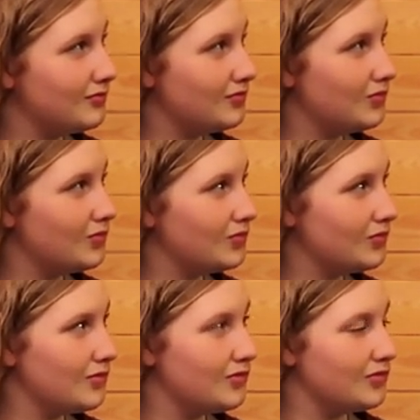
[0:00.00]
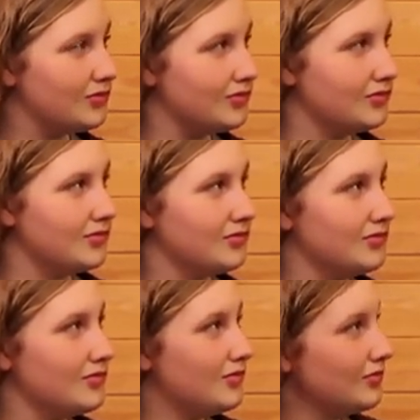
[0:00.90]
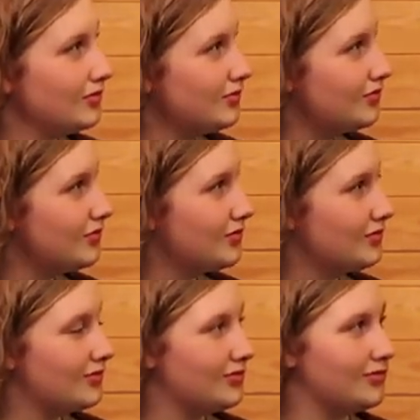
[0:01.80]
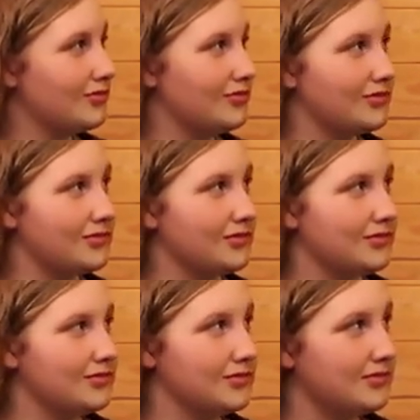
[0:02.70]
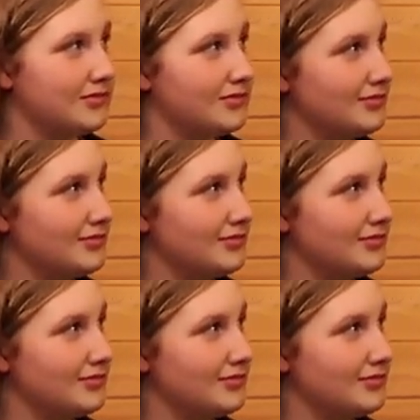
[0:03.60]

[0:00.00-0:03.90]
(not speaking)